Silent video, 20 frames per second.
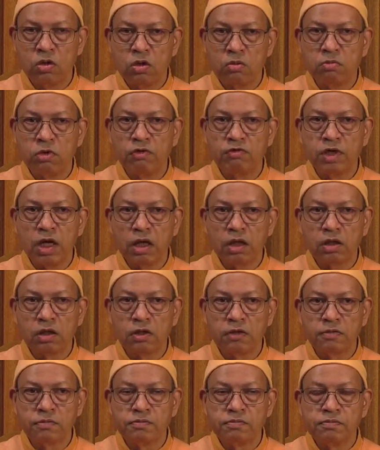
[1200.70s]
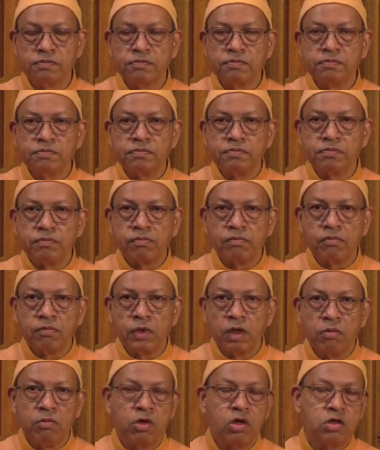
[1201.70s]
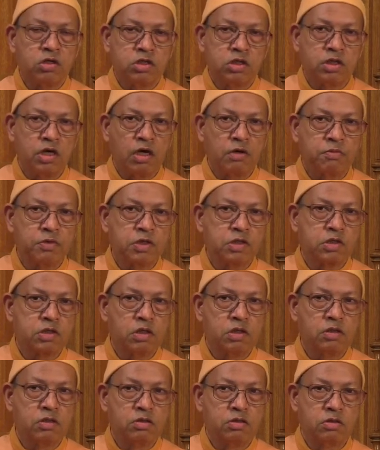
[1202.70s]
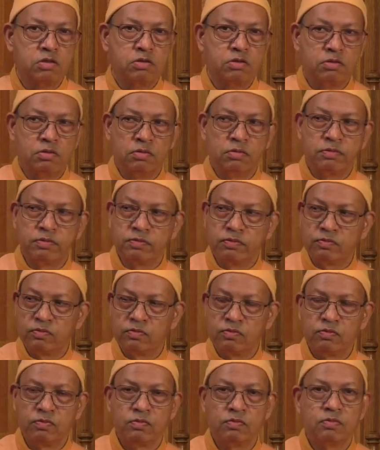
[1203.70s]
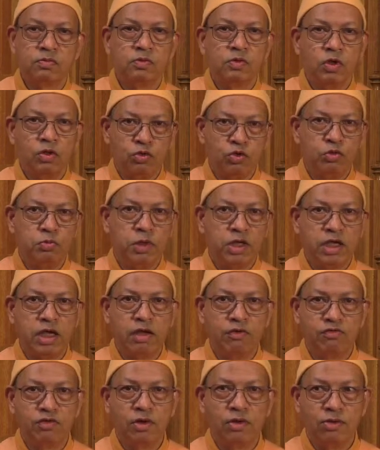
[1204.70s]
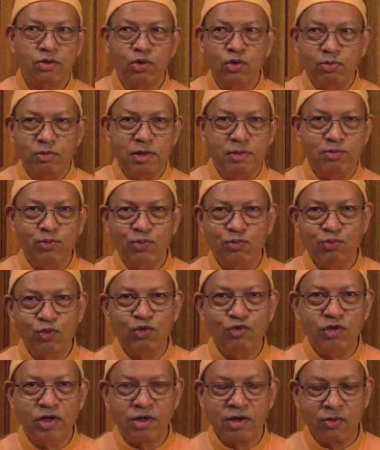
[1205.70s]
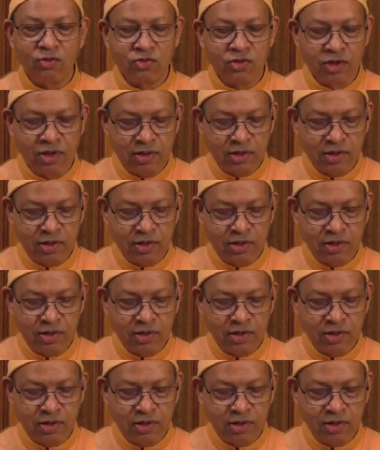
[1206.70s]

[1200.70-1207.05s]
Bhavanath, because Sri Ramakrishna used to be careful whom he moved around.